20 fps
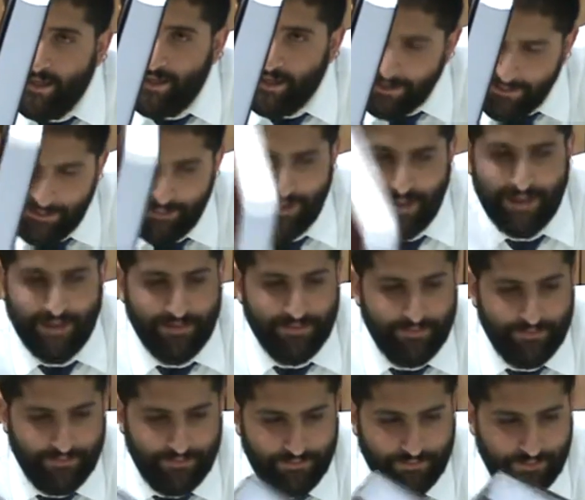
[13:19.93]
Never mind.
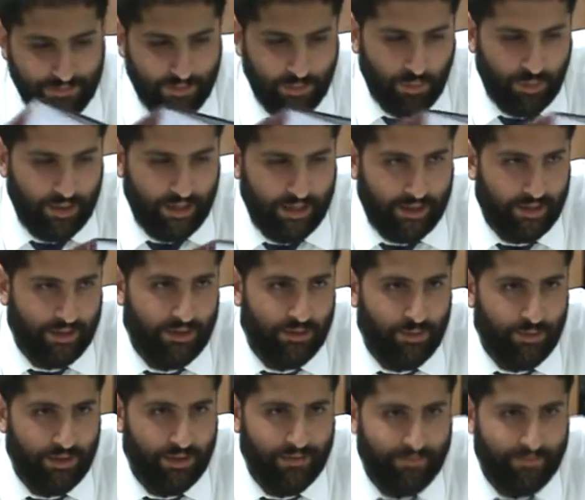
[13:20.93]
We're not going to do